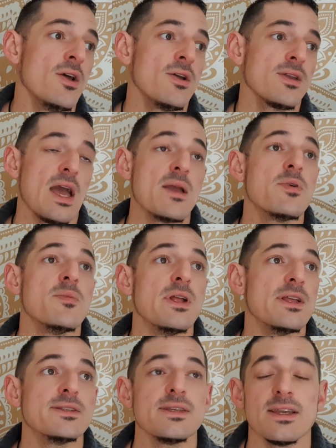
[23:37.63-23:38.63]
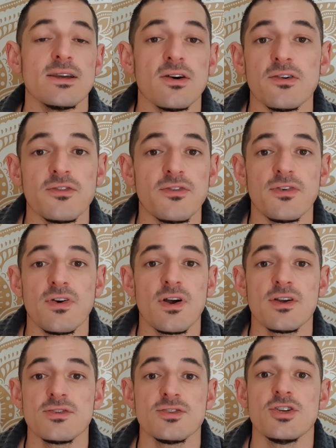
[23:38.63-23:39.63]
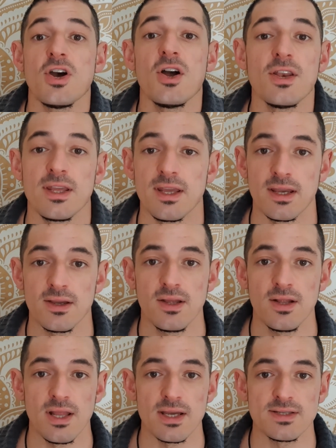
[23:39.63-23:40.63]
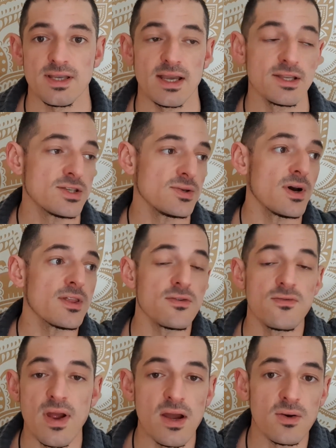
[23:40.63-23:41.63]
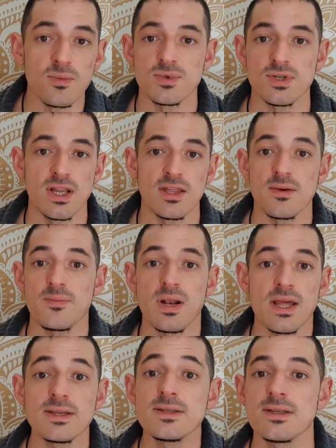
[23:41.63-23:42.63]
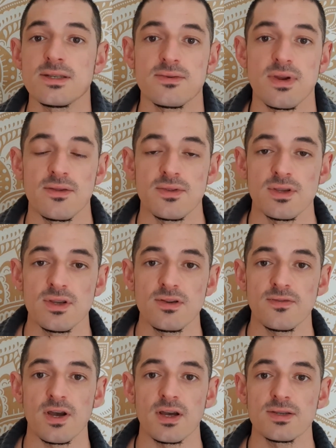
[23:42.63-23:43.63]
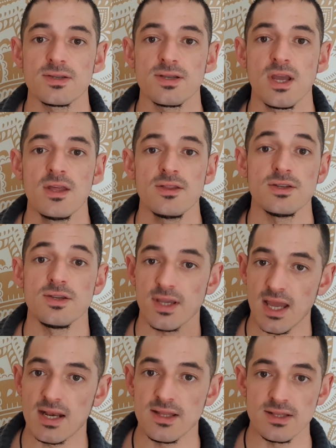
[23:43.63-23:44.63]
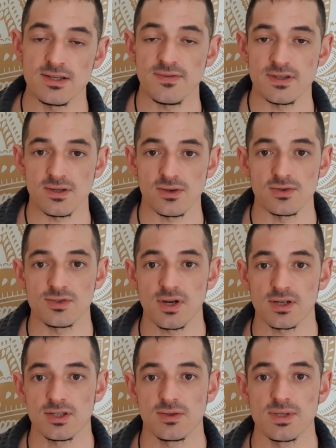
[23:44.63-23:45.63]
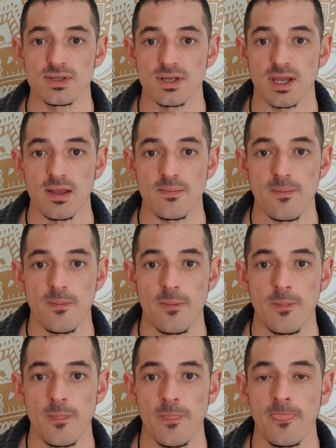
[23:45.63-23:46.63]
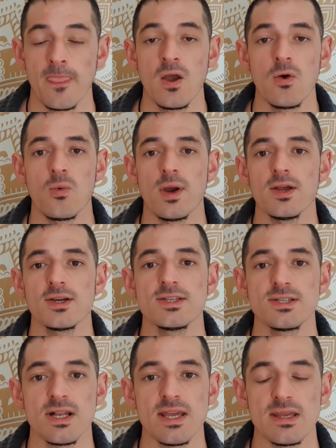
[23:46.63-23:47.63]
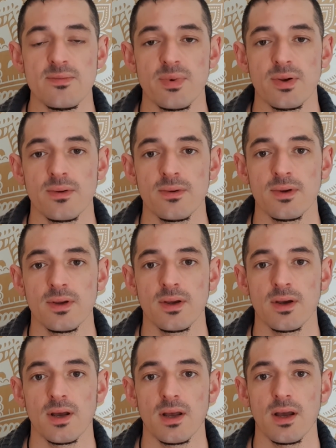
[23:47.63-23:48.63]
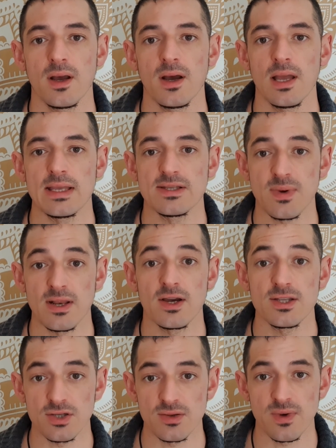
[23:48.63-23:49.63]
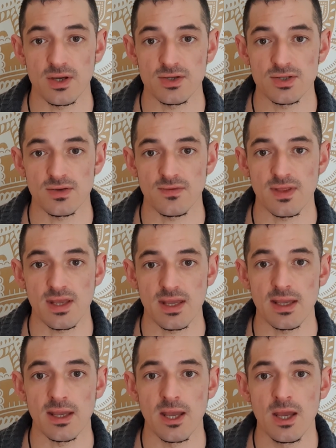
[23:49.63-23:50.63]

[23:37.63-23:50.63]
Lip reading: capability of journeying, let's say, to other realms and other places around the universe than you can in this physical structure once again. When I sleep is when I do most of the